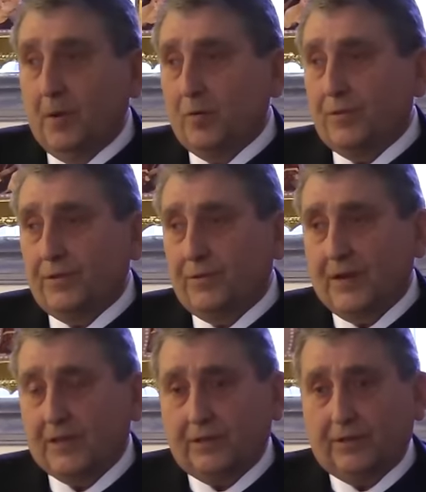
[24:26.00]
both
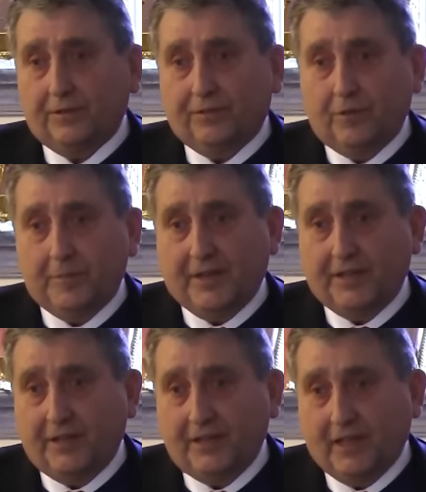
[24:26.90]
director of human
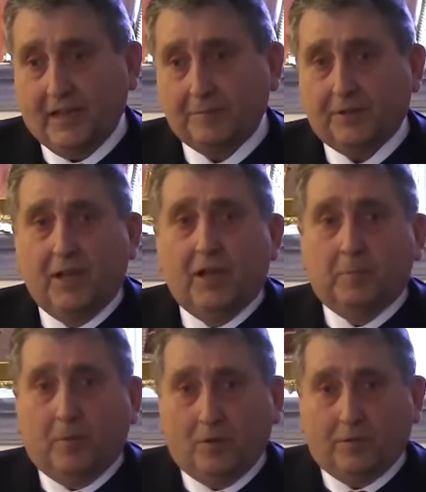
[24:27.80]
ID labs,
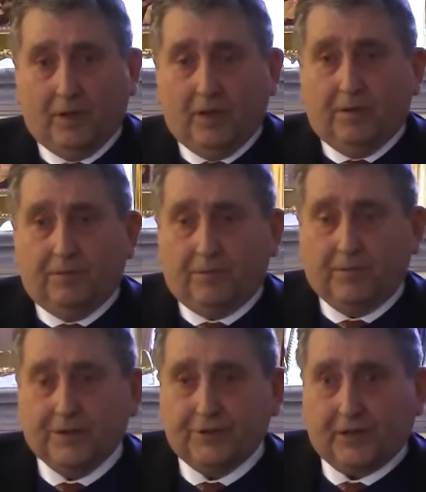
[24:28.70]
both
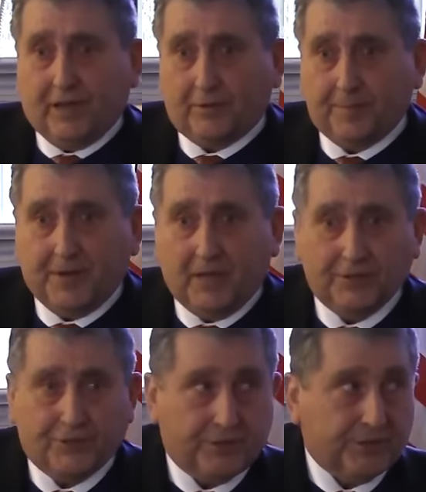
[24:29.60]
forensic
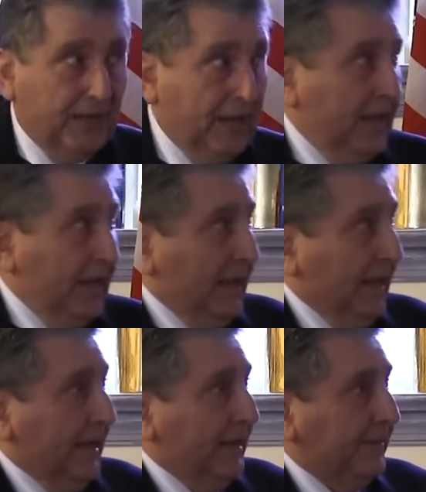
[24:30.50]
anthropologists.
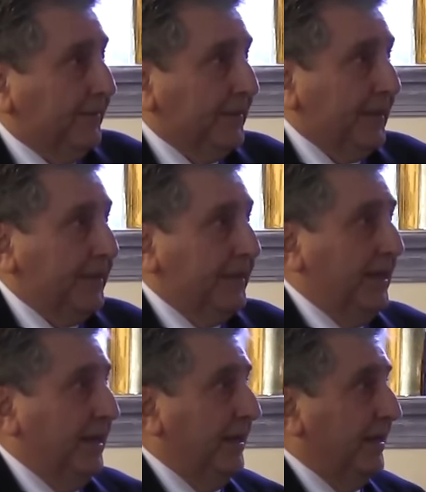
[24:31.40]
And
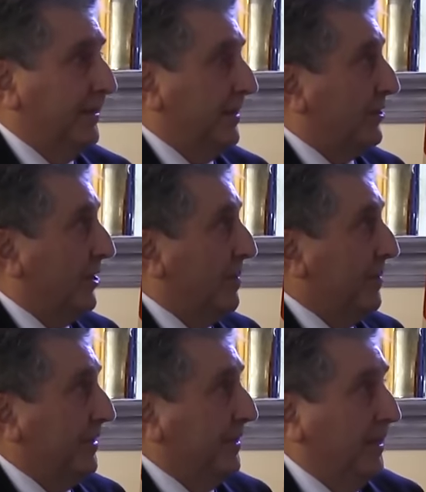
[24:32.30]
they
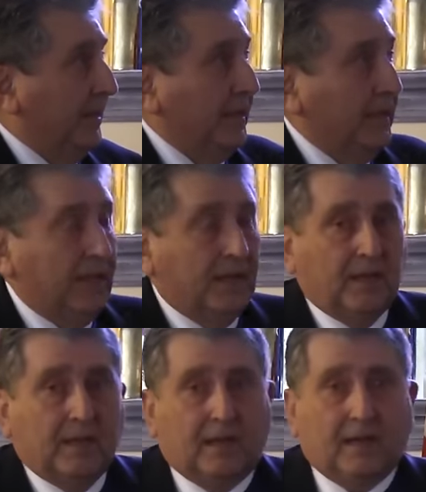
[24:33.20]
determined,
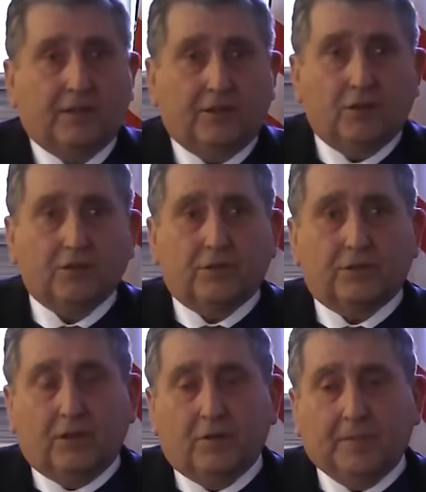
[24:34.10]
uh, they
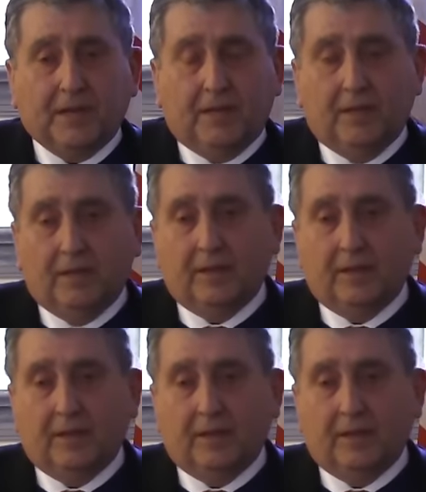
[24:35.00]
also saw by,